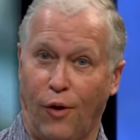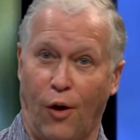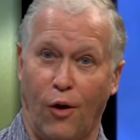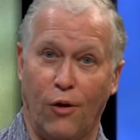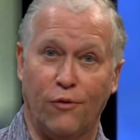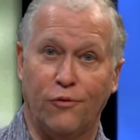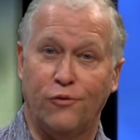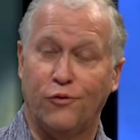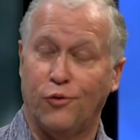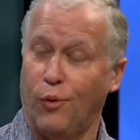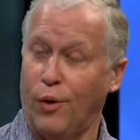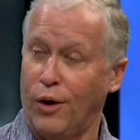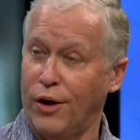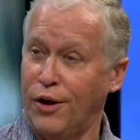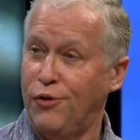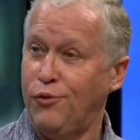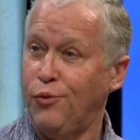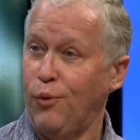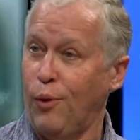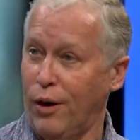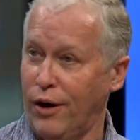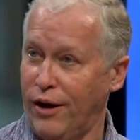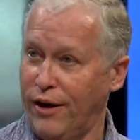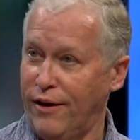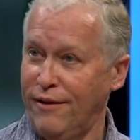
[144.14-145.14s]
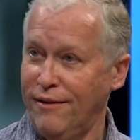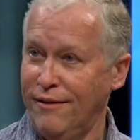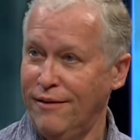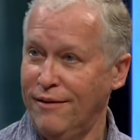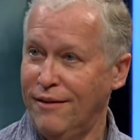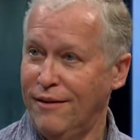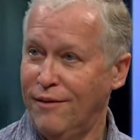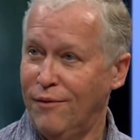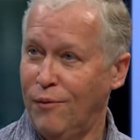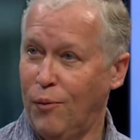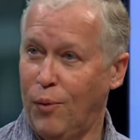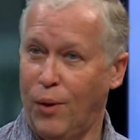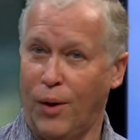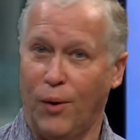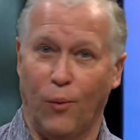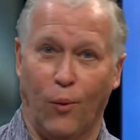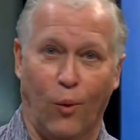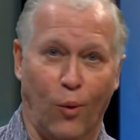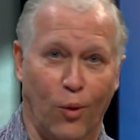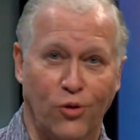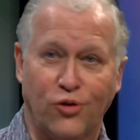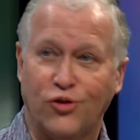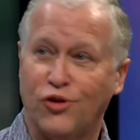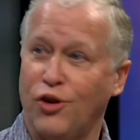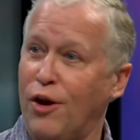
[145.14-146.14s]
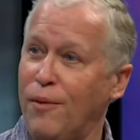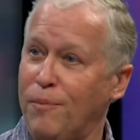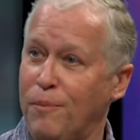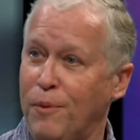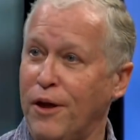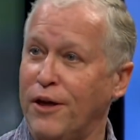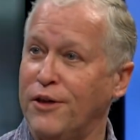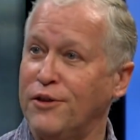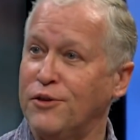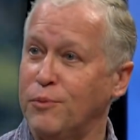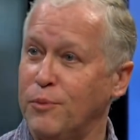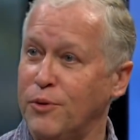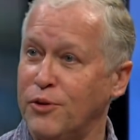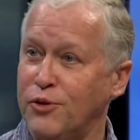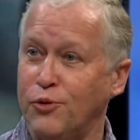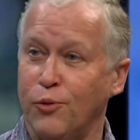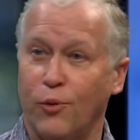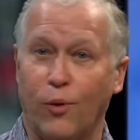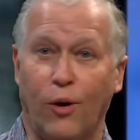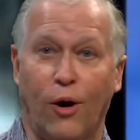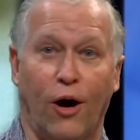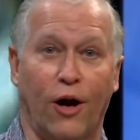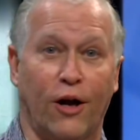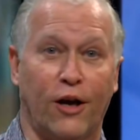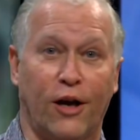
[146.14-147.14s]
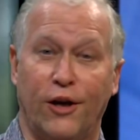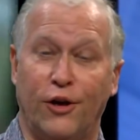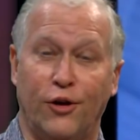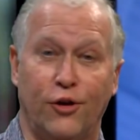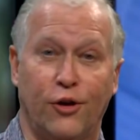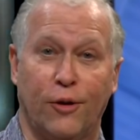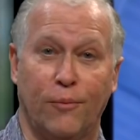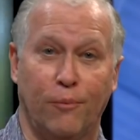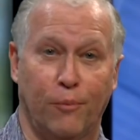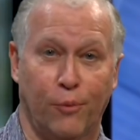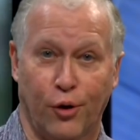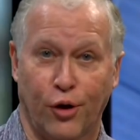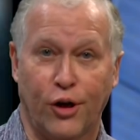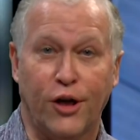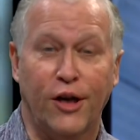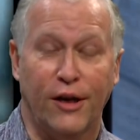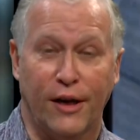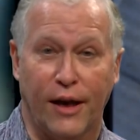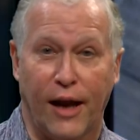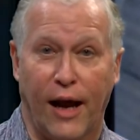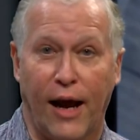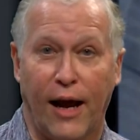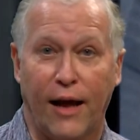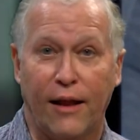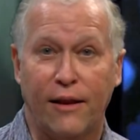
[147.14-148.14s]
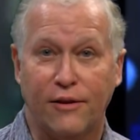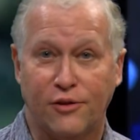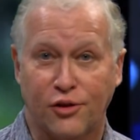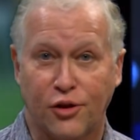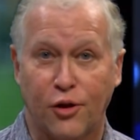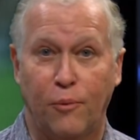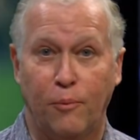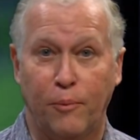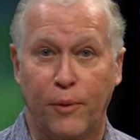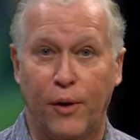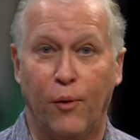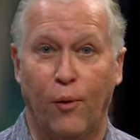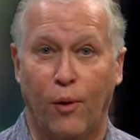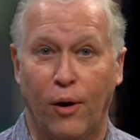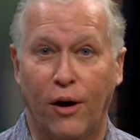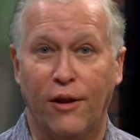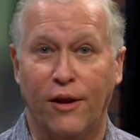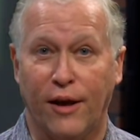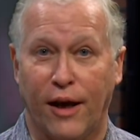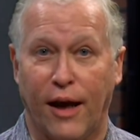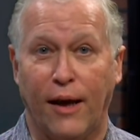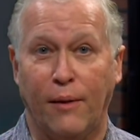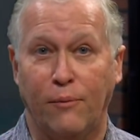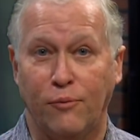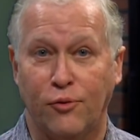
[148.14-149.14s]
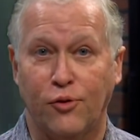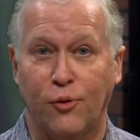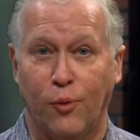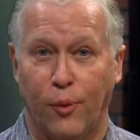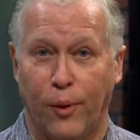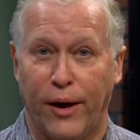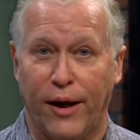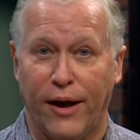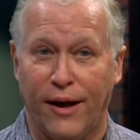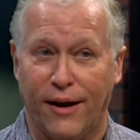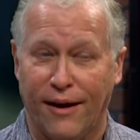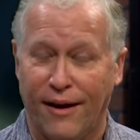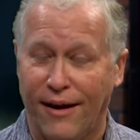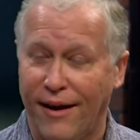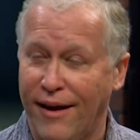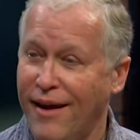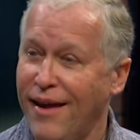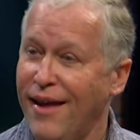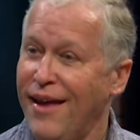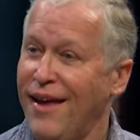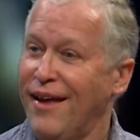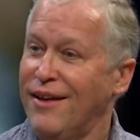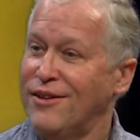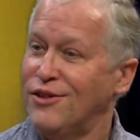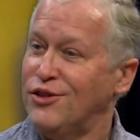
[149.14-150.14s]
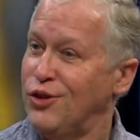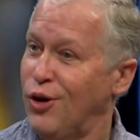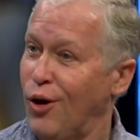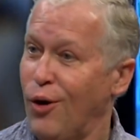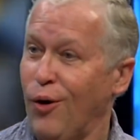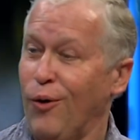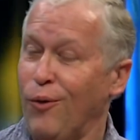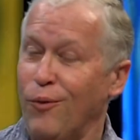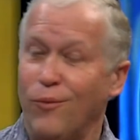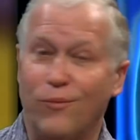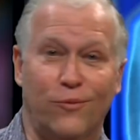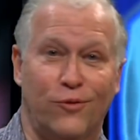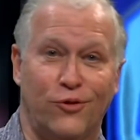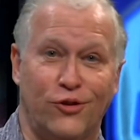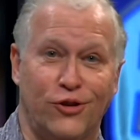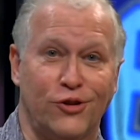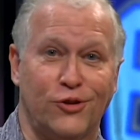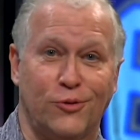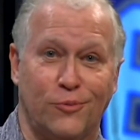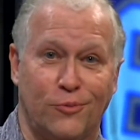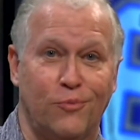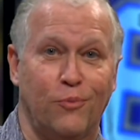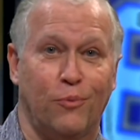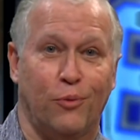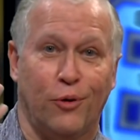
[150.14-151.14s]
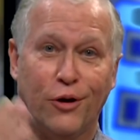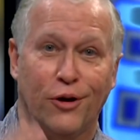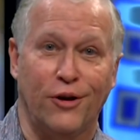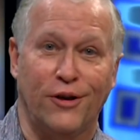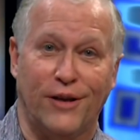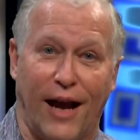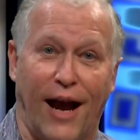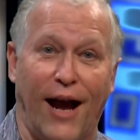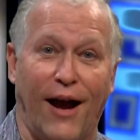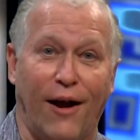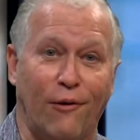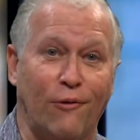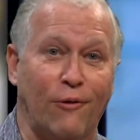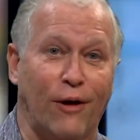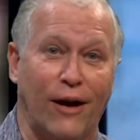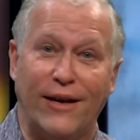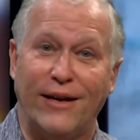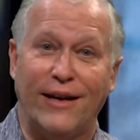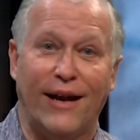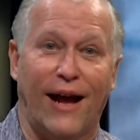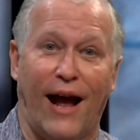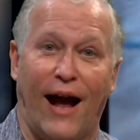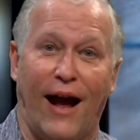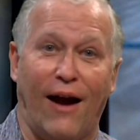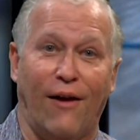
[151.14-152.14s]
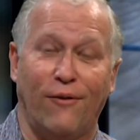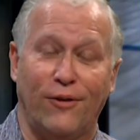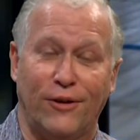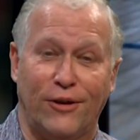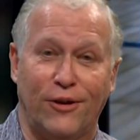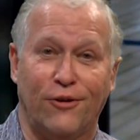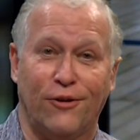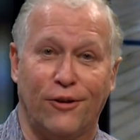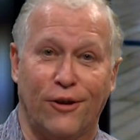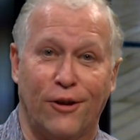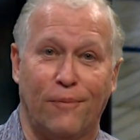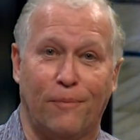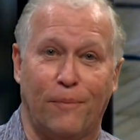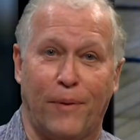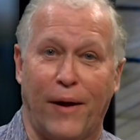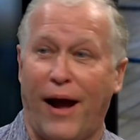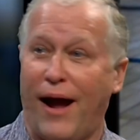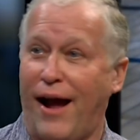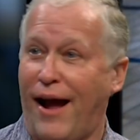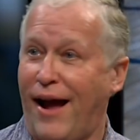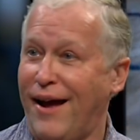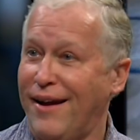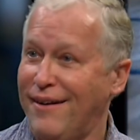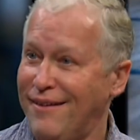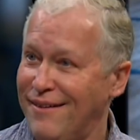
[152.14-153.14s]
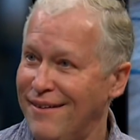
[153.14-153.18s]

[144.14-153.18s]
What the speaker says: Fall of 2020, when Warsaw plays Mishawaka, you can book it now. It's going to be one of the games of the week. So just put it down right now in your little pad.